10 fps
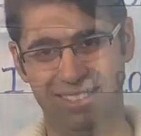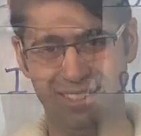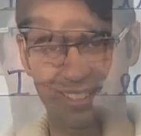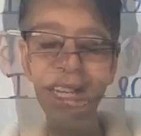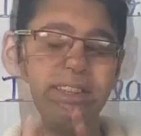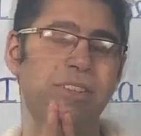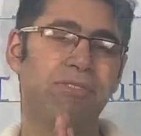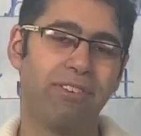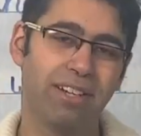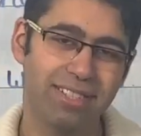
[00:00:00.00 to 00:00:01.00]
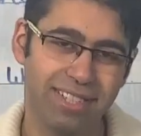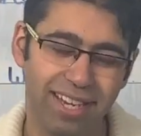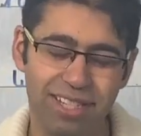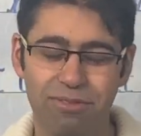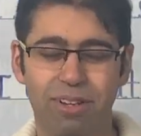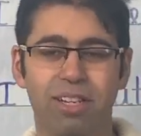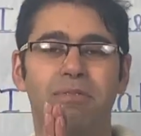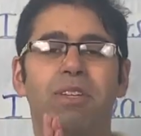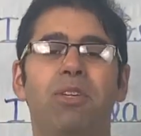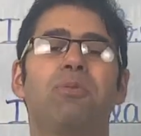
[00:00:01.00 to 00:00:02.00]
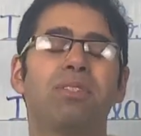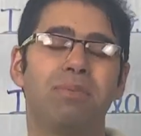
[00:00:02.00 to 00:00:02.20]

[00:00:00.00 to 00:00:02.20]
So taking the first case, wherein we use the